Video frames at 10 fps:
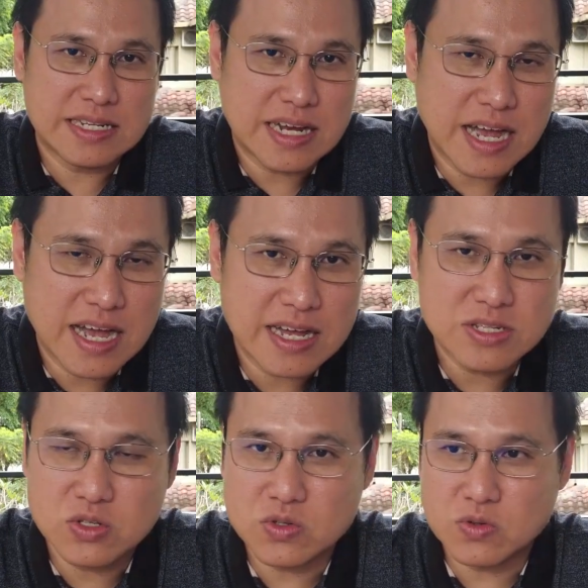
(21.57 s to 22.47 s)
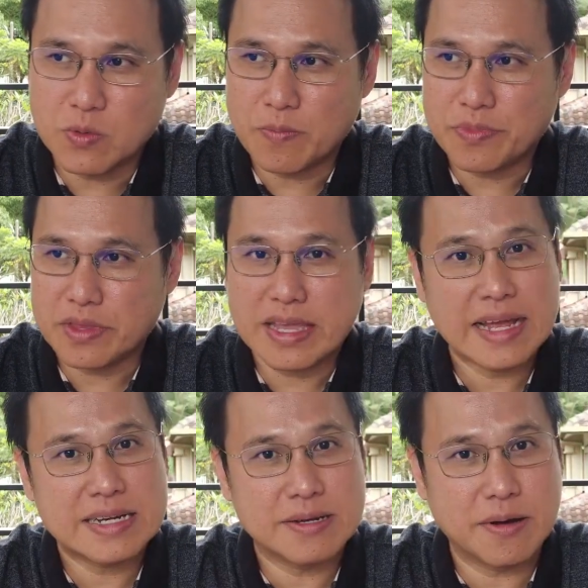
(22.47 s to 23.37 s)
the car to
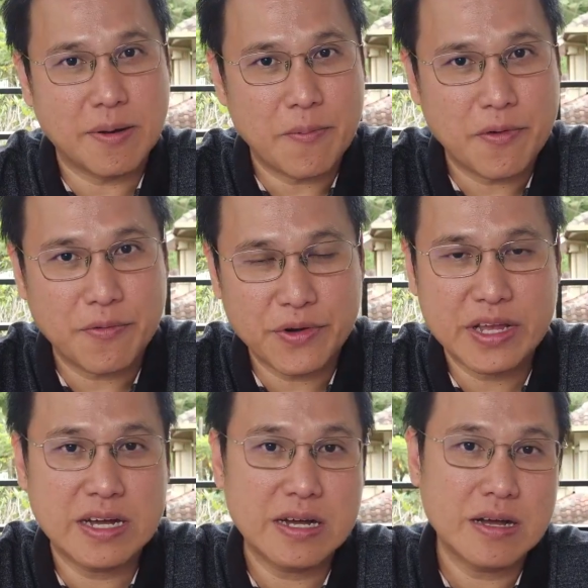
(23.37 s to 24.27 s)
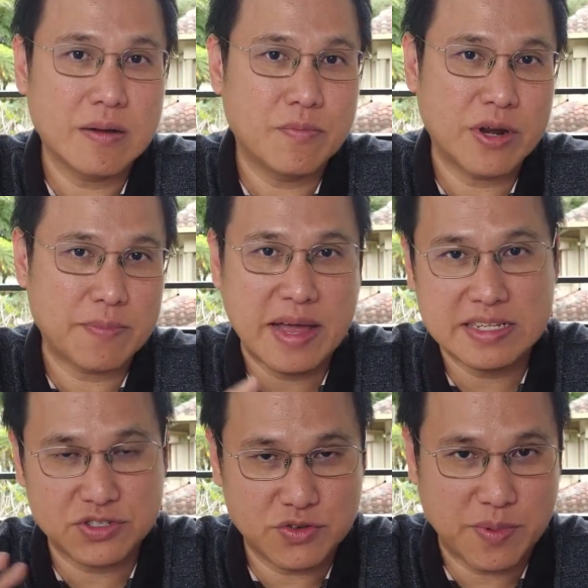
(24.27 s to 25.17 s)
get the rear brake
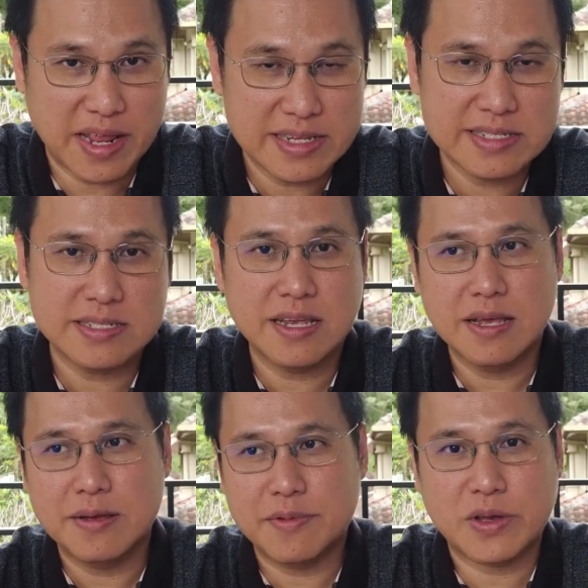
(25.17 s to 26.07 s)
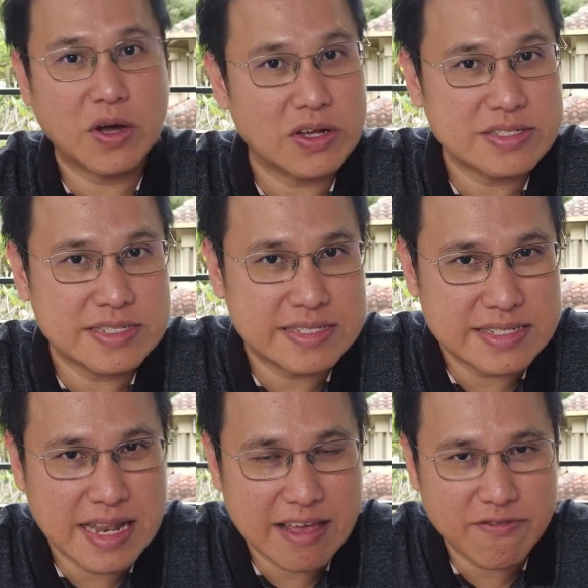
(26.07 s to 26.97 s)
pads replaced because
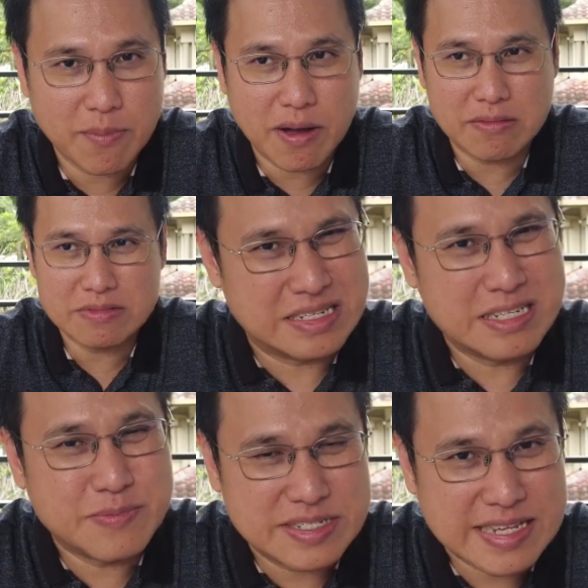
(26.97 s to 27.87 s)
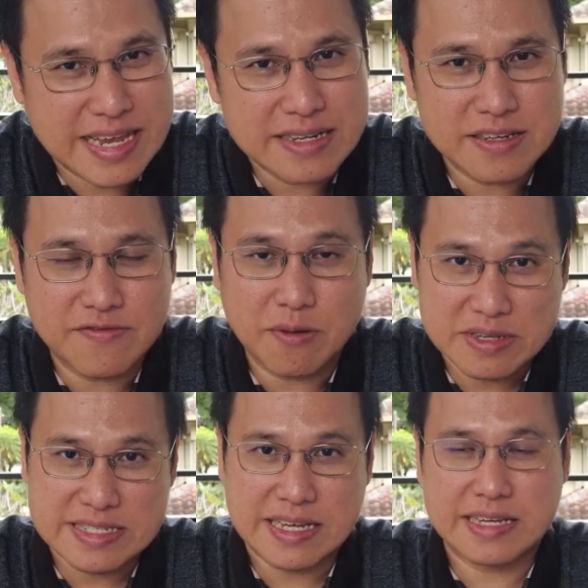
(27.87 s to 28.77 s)
it's left about 30% if not
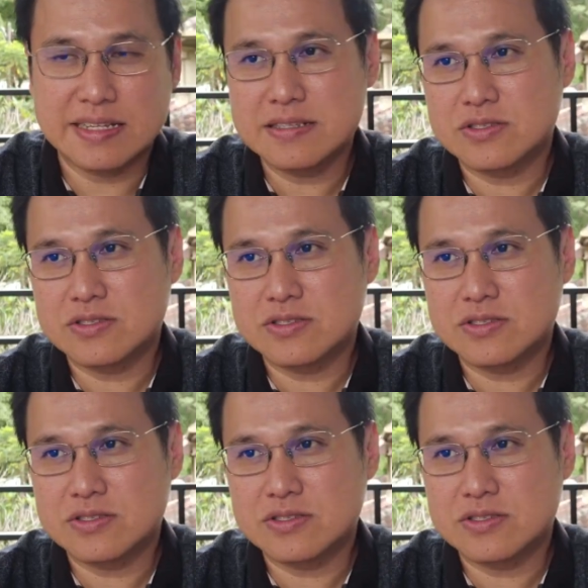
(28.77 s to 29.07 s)
mistaken.